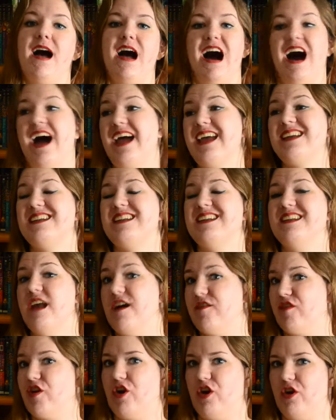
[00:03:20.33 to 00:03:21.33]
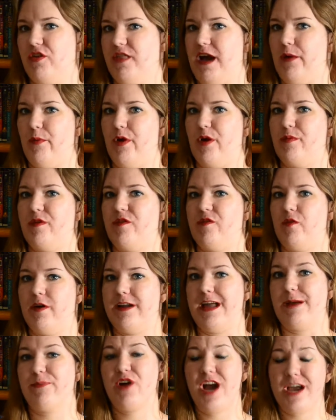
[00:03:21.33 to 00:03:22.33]
I had never heard that word before,
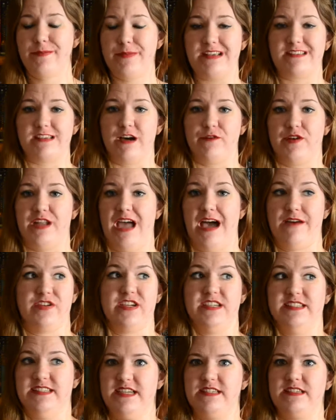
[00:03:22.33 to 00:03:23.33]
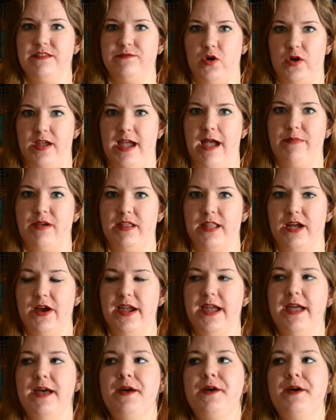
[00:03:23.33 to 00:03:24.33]
and I pride myself on having a decent vocabulary.